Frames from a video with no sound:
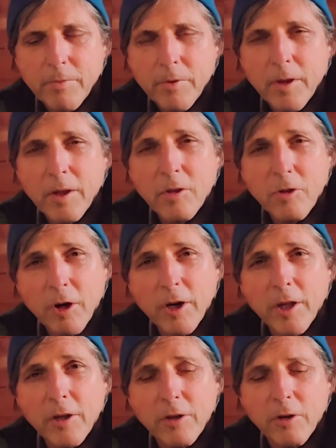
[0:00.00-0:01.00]

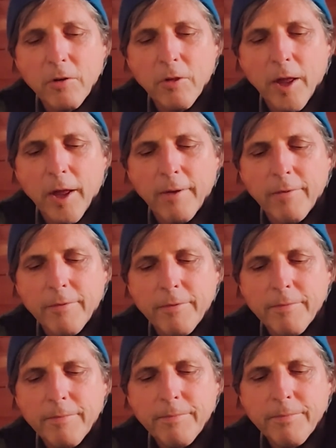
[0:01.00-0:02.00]
starting in your own life.
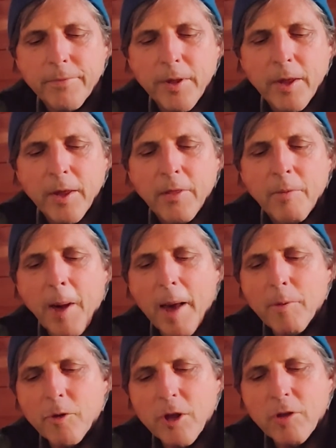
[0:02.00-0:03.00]
The
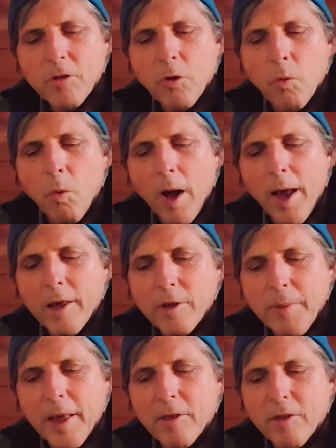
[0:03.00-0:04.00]
Bible says the wise
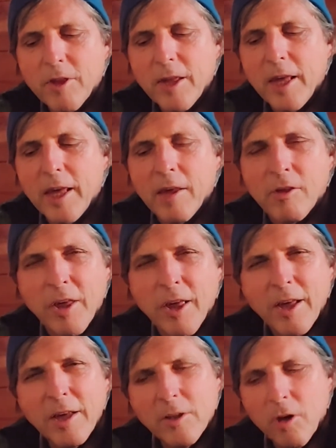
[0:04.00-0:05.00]
man
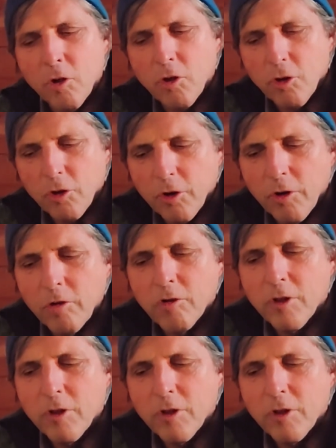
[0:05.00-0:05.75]
sees, discerns